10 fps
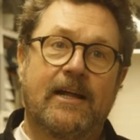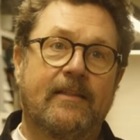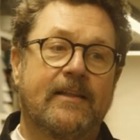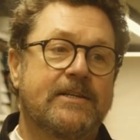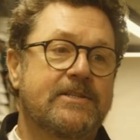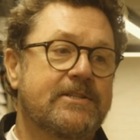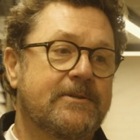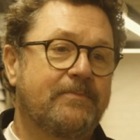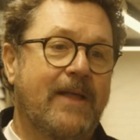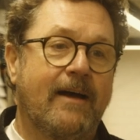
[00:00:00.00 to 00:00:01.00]
like
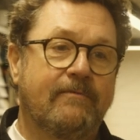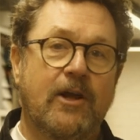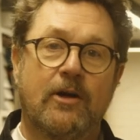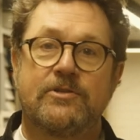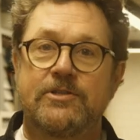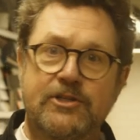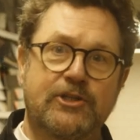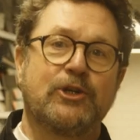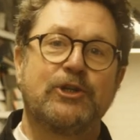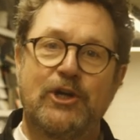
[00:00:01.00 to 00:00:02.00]
this have ghosts,
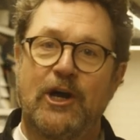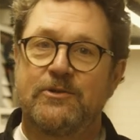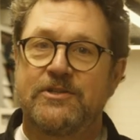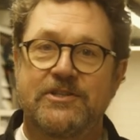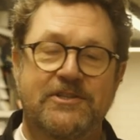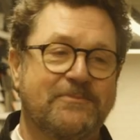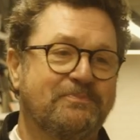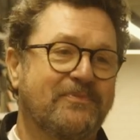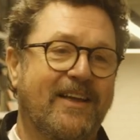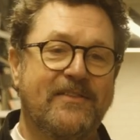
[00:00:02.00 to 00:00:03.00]
good ghosts,
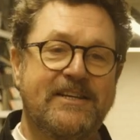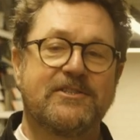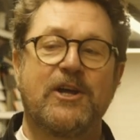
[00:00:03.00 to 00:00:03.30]
and these